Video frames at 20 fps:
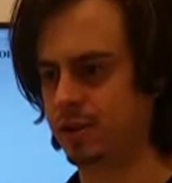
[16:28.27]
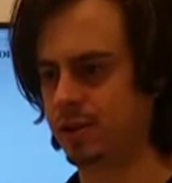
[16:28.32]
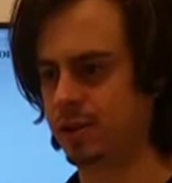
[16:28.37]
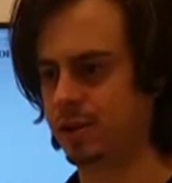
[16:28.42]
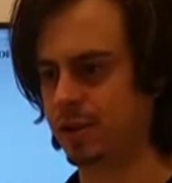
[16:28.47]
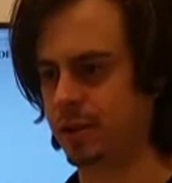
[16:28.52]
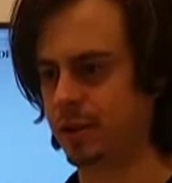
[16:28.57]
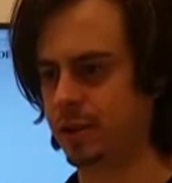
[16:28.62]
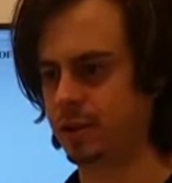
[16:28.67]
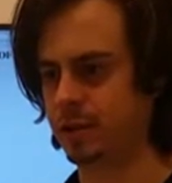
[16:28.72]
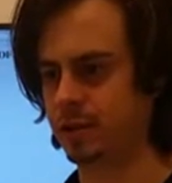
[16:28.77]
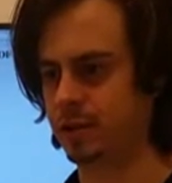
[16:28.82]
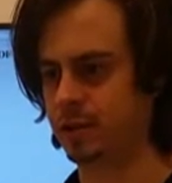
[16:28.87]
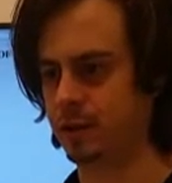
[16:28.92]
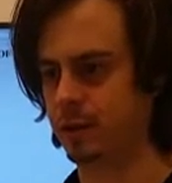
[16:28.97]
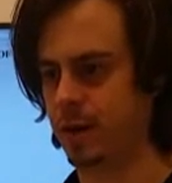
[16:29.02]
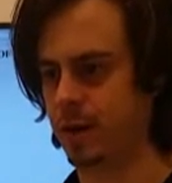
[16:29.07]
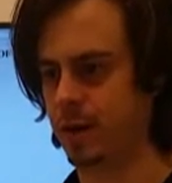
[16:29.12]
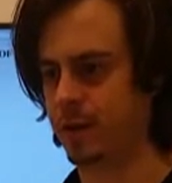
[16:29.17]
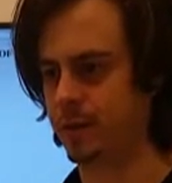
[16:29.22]

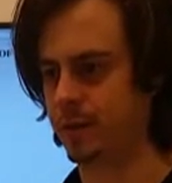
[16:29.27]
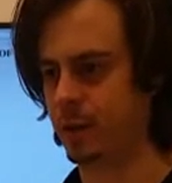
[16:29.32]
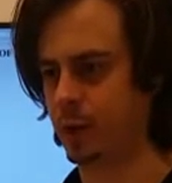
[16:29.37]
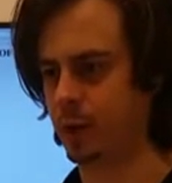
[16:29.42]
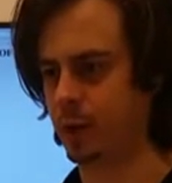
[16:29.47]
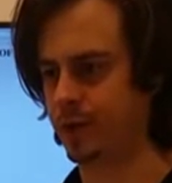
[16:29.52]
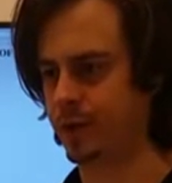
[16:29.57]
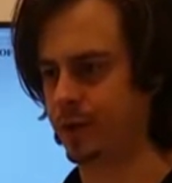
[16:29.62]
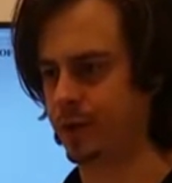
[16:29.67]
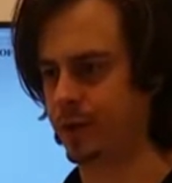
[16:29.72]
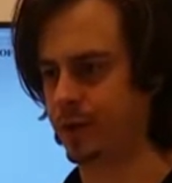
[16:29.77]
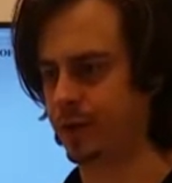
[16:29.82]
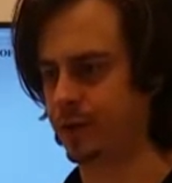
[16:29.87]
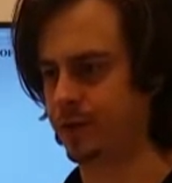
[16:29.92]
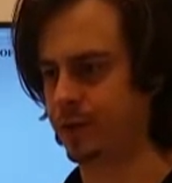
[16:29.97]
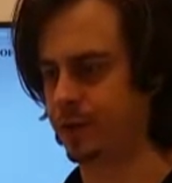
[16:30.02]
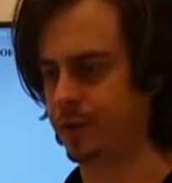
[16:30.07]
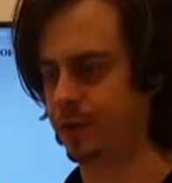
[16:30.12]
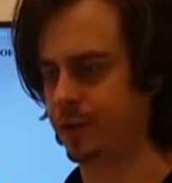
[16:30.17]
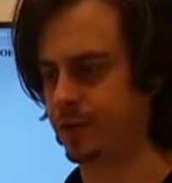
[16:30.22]
Gerald Grattan McGreer
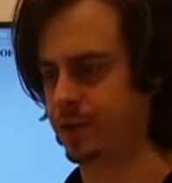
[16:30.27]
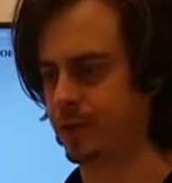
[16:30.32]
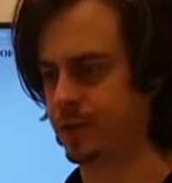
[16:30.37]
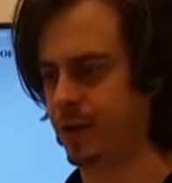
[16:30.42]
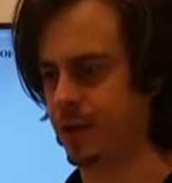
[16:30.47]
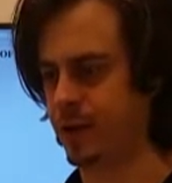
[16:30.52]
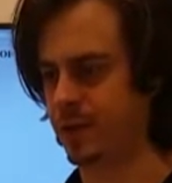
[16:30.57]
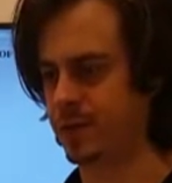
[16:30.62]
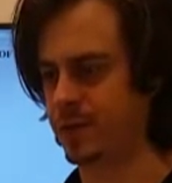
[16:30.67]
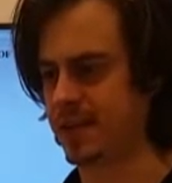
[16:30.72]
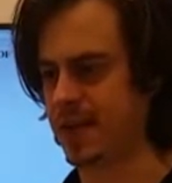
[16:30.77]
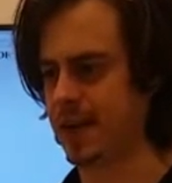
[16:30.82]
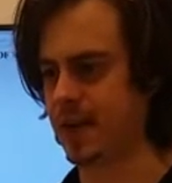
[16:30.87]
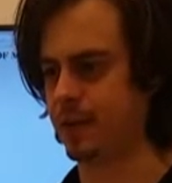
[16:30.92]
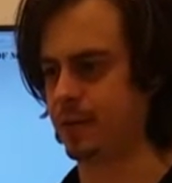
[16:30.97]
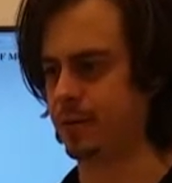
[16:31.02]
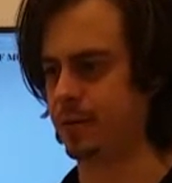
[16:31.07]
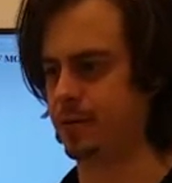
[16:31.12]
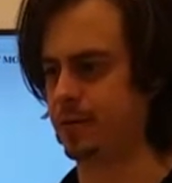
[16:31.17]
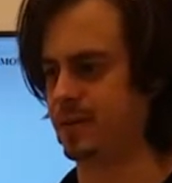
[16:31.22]
interviews Graham
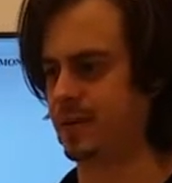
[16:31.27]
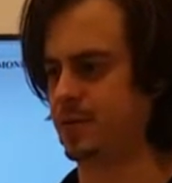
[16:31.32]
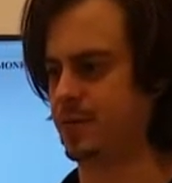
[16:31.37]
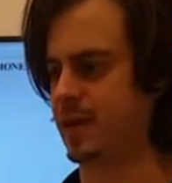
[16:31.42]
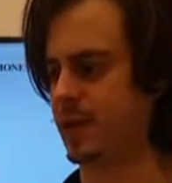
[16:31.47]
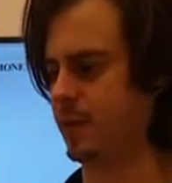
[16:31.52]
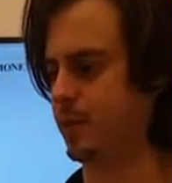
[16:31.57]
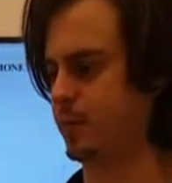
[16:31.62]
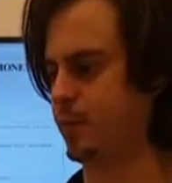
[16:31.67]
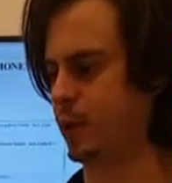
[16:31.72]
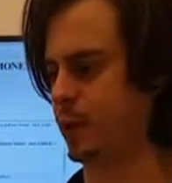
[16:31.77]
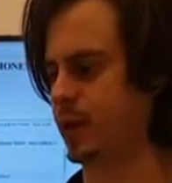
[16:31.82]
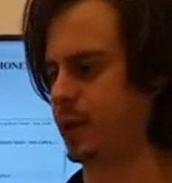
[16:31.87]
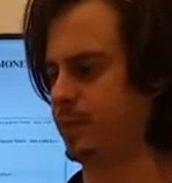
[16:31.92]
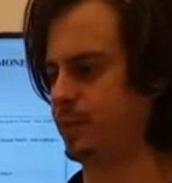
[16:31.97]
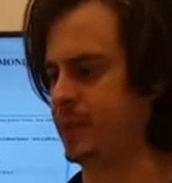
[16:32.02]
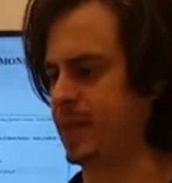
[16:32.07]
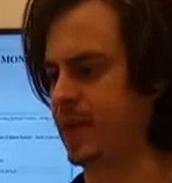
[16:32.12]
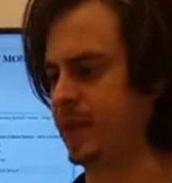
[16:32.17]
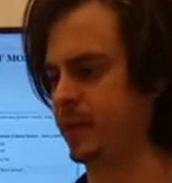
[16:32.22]
Towers about
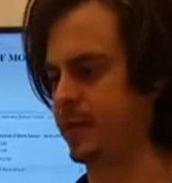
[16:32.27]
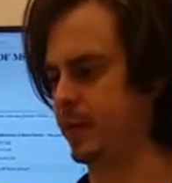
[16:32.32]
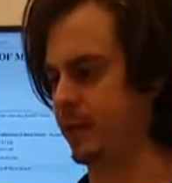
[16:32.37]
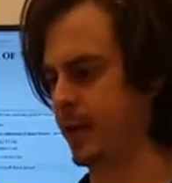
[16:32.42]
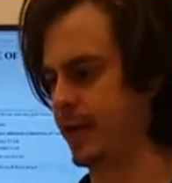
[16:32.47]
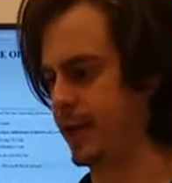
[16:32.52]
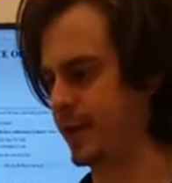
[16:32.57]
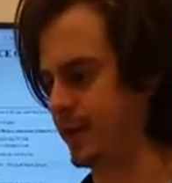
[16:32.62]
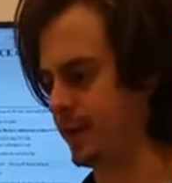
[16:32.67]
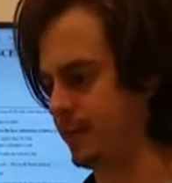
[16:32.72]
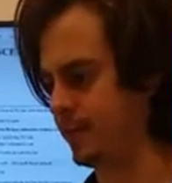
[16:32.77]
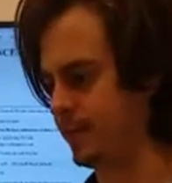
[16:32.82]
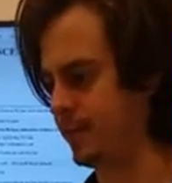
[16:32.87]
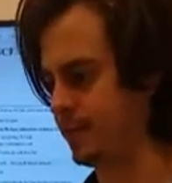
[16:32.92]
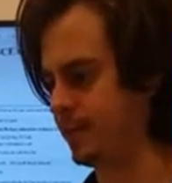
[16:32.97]
bank credit.